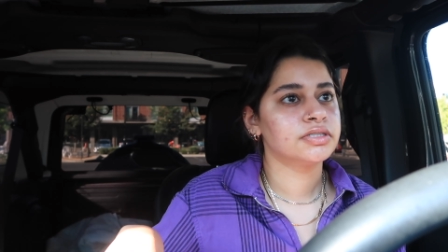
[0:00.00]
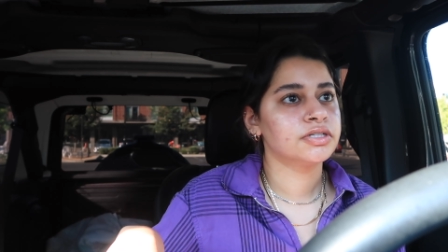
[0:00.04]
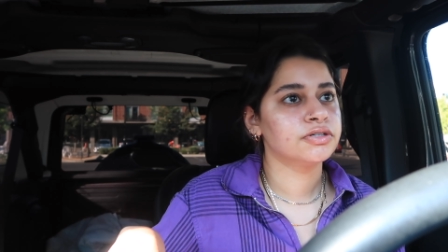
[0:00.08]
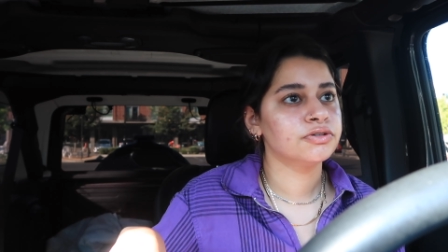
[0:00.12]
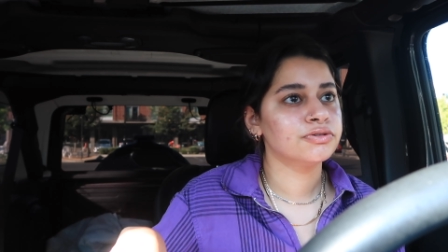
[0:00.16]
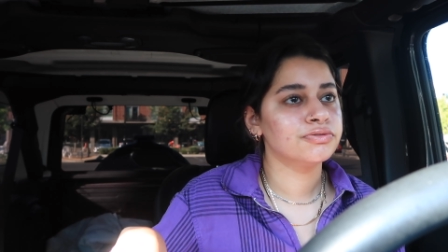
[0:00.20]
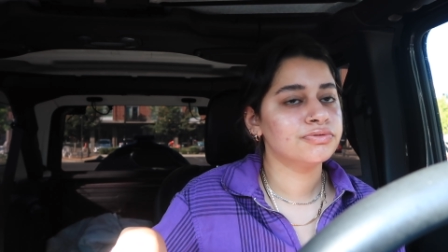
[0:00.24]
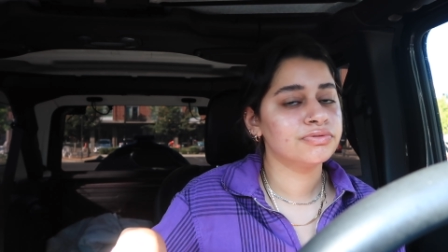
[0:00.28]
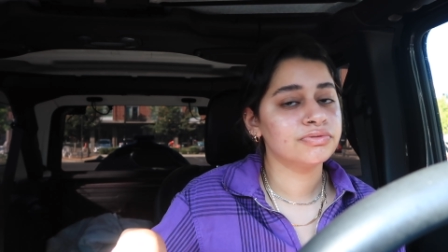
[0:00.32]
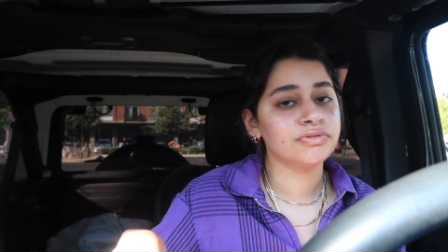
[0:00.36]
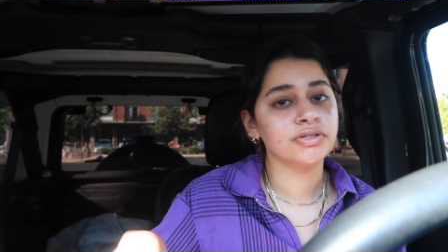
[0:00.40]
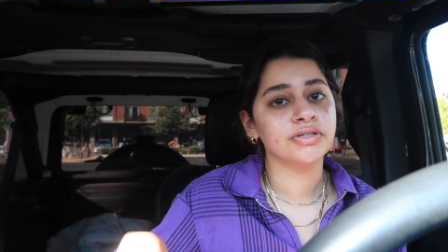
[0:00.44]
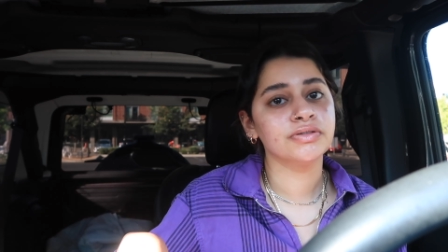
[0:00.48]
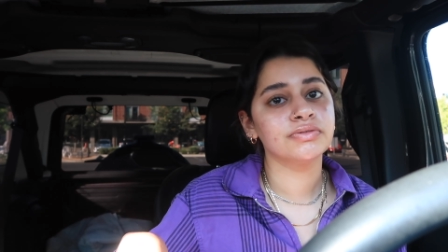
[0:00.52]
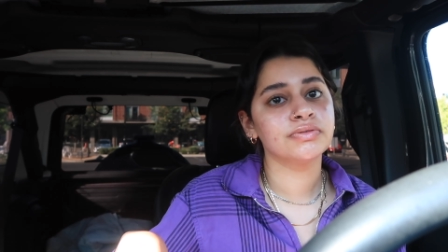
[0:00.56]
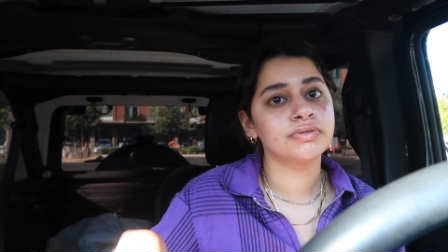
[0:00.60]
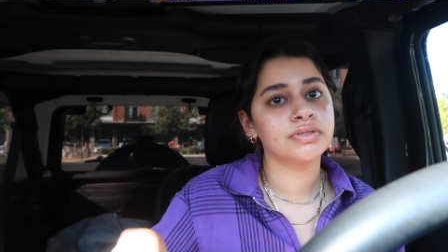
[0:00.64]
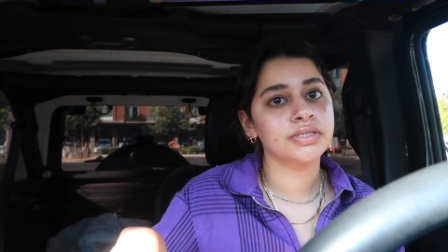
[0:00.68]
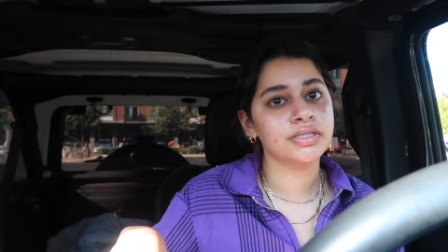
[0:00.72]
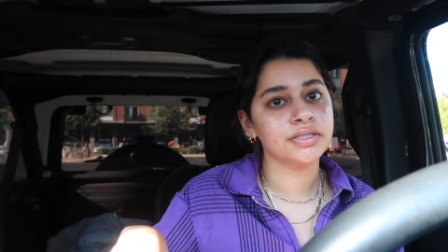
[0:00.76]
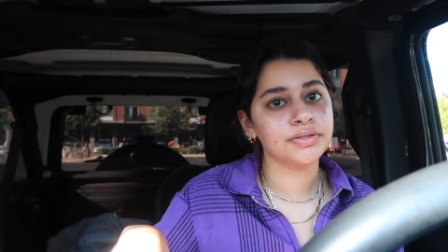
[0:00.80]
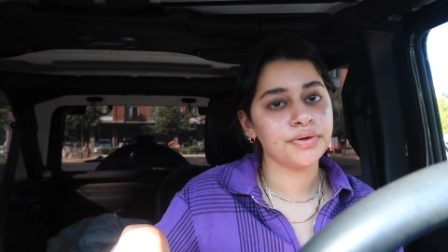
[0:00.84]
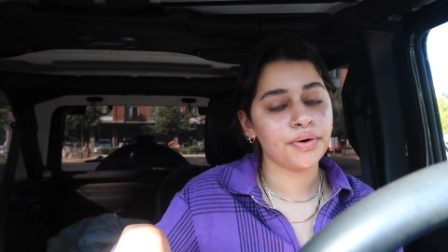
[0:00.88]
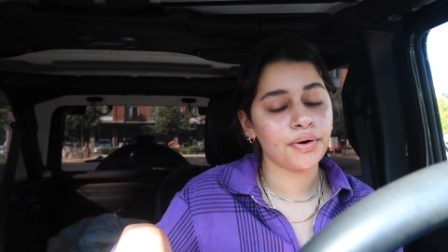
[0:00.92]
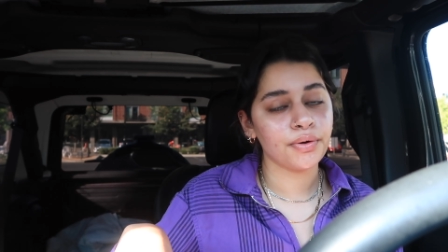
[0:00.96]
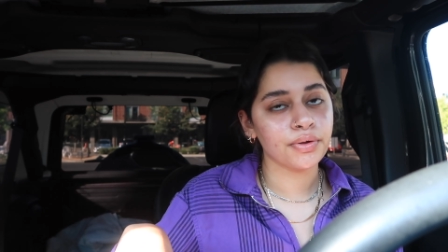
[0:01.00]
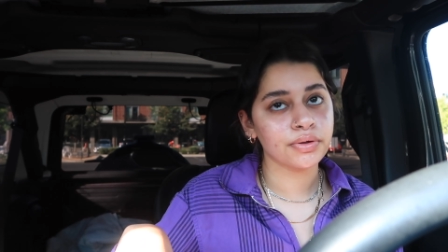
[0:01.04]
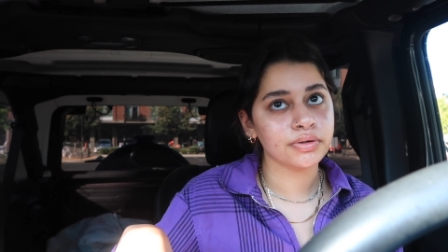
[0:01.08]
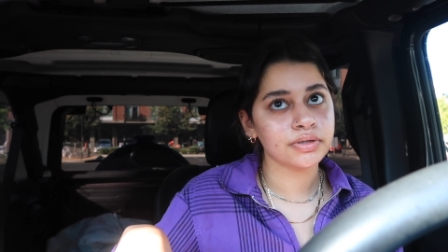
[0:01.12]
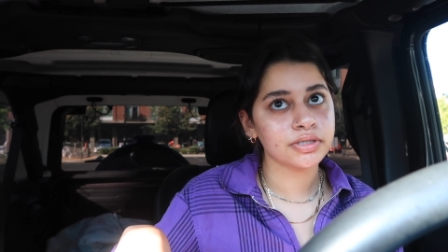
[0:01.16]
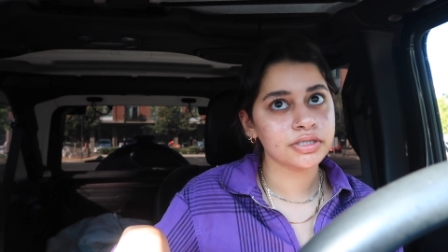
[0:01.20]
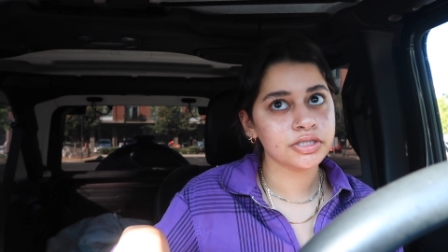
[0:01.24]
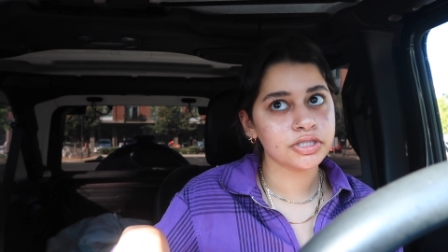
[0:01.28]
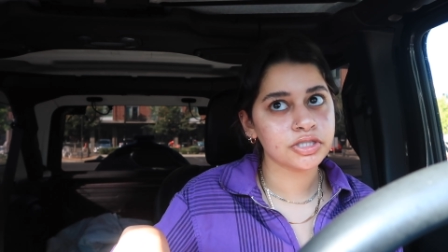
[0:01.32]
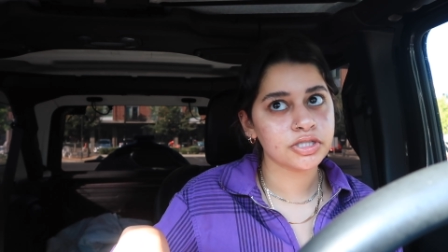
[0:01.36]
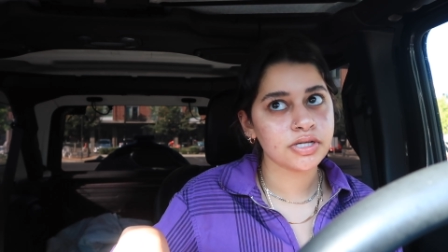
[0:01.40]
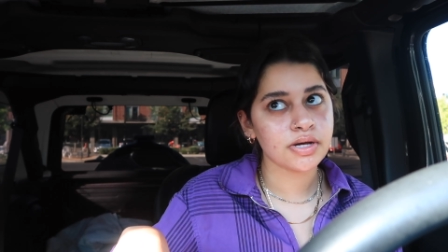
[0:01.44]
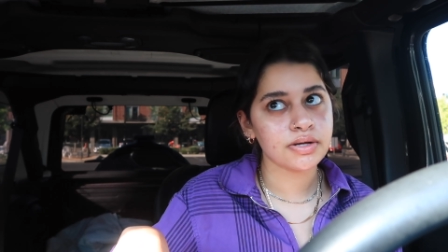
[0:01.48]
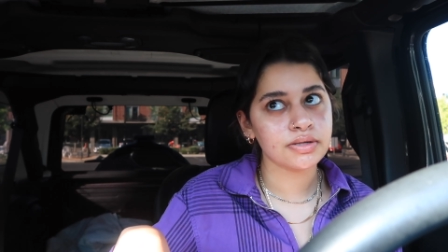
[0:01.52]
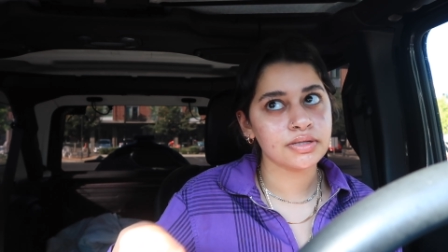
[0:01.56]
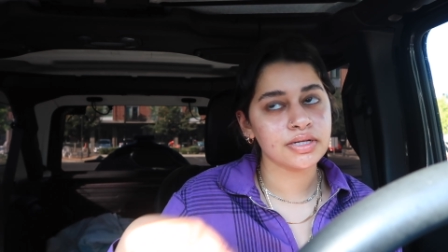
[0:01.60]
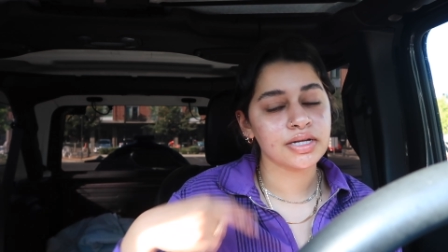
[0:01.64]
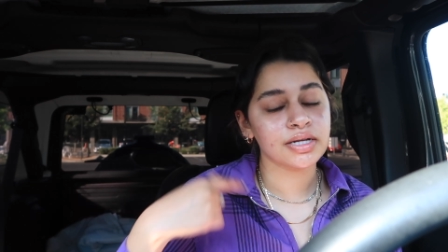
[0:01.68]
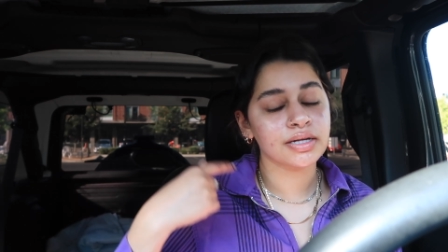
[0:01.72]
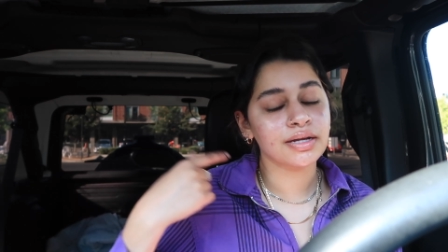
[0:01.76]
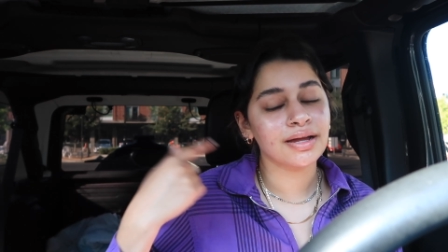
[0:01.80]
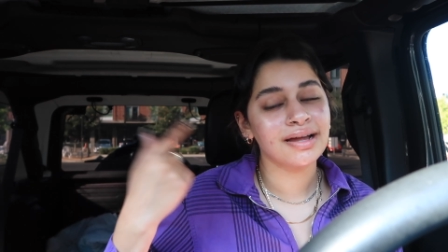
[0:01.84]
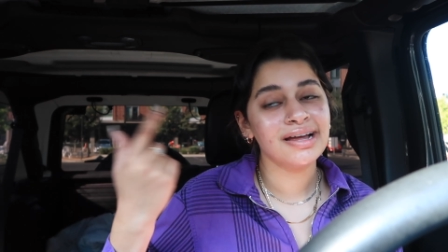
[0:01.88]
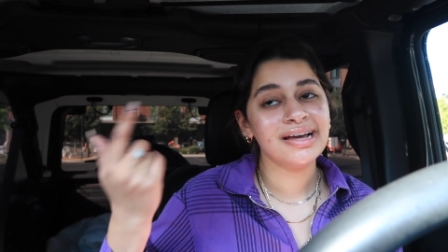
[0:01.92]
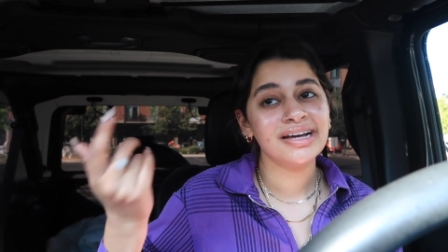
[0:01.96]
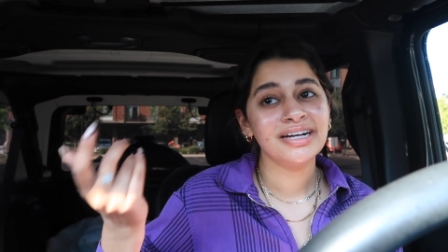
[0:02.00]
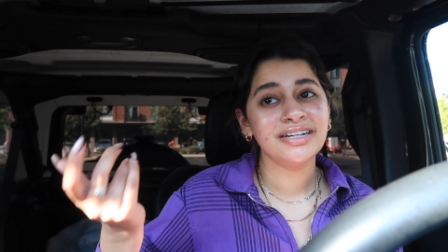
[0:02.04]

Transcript: to $50. So like,